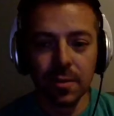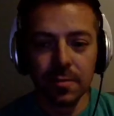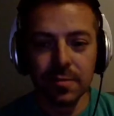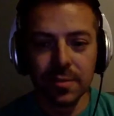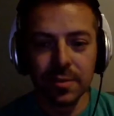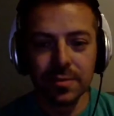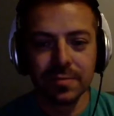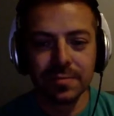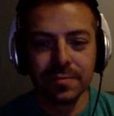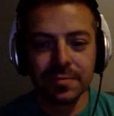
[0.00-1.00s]
Oop.
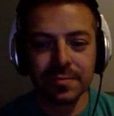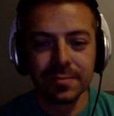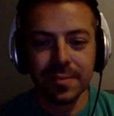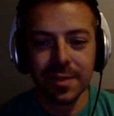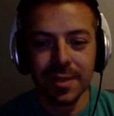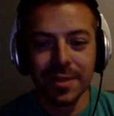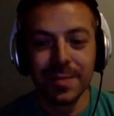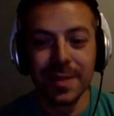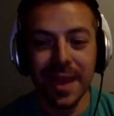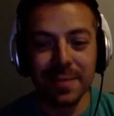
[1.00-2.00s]

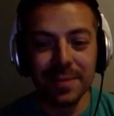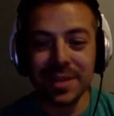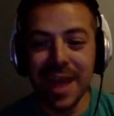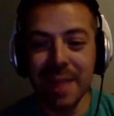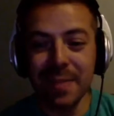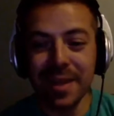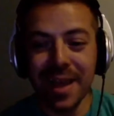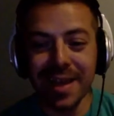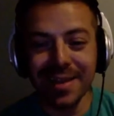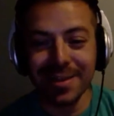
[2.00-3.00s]
You became just a happy
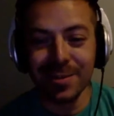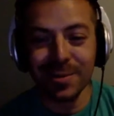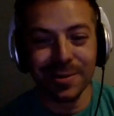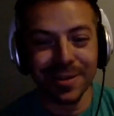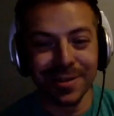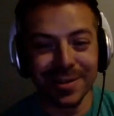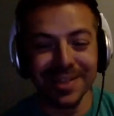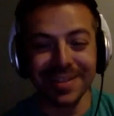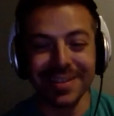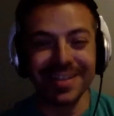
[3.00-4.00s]
guy in the corner there with
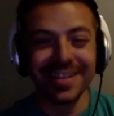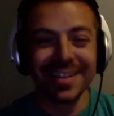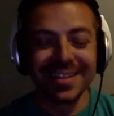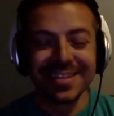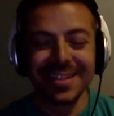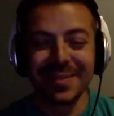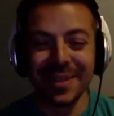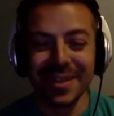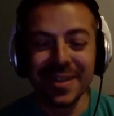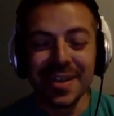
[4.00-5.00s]
a little
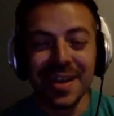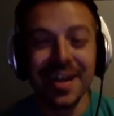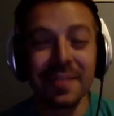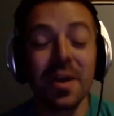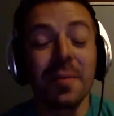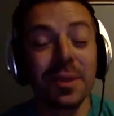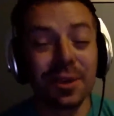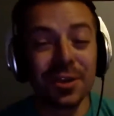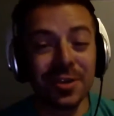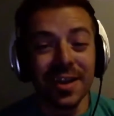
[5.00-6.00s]
finger. But
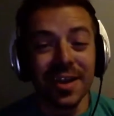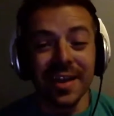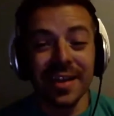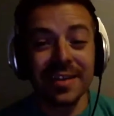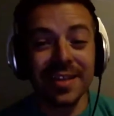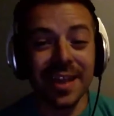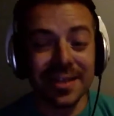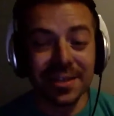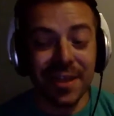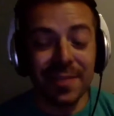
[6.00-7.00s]
no,
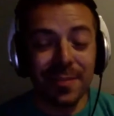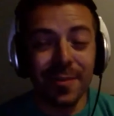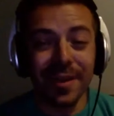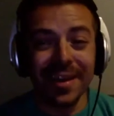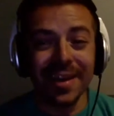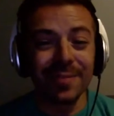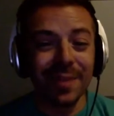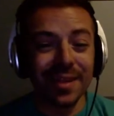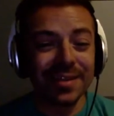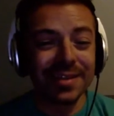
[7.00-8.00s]
it's a great point,
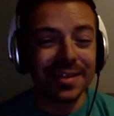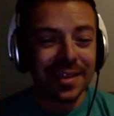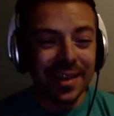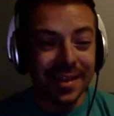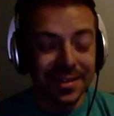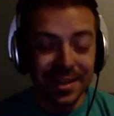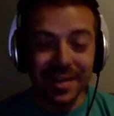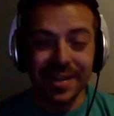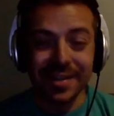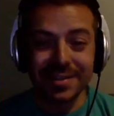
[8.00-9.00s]
and
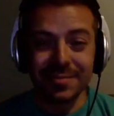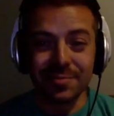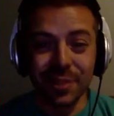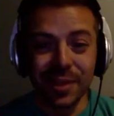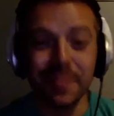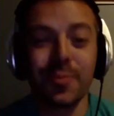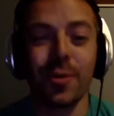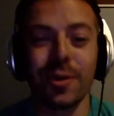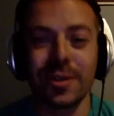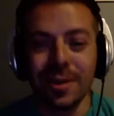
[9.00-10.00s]
it's really
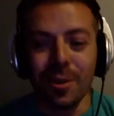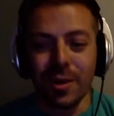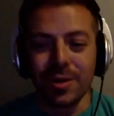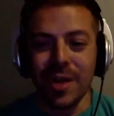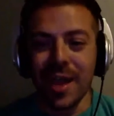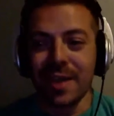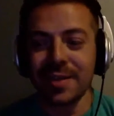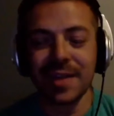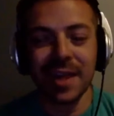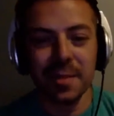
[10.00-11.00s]
important to note because you had
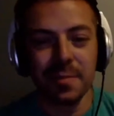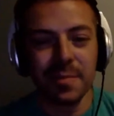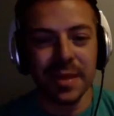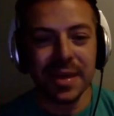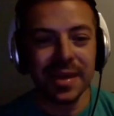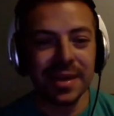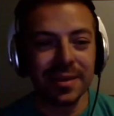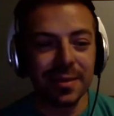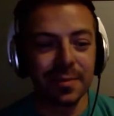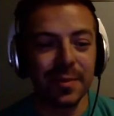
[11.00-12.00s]
this kind of
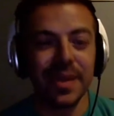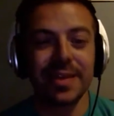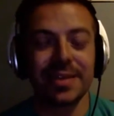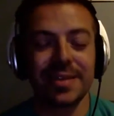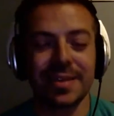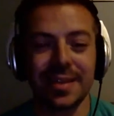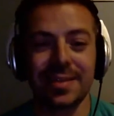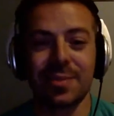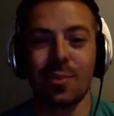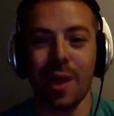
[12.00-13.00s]
the B and C
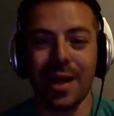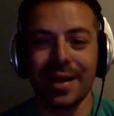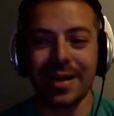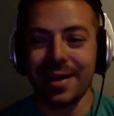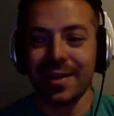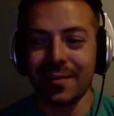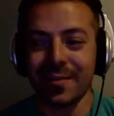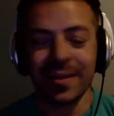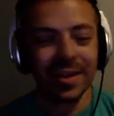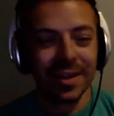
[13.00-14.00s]
squad of
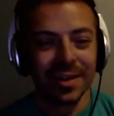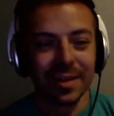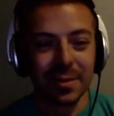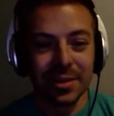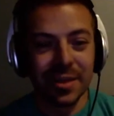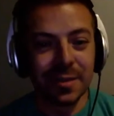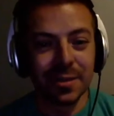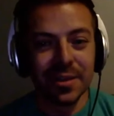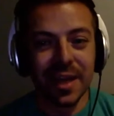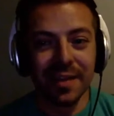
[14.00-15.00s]

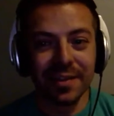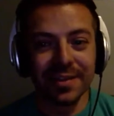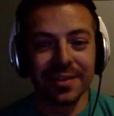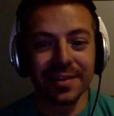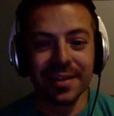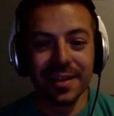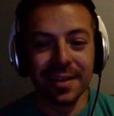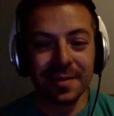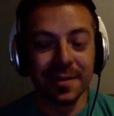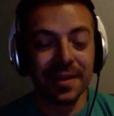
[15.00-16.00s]
WCW talent
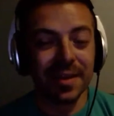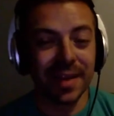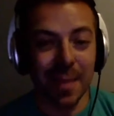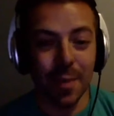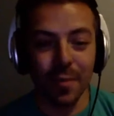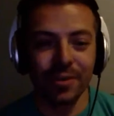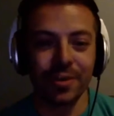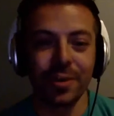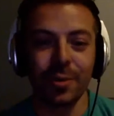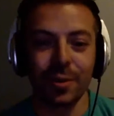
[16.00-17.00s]
that came over
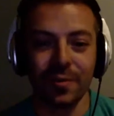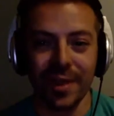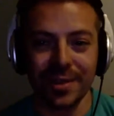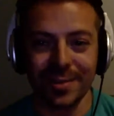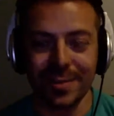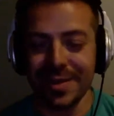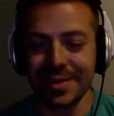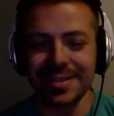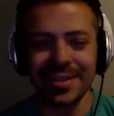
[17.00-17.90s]
during the whole invasion process.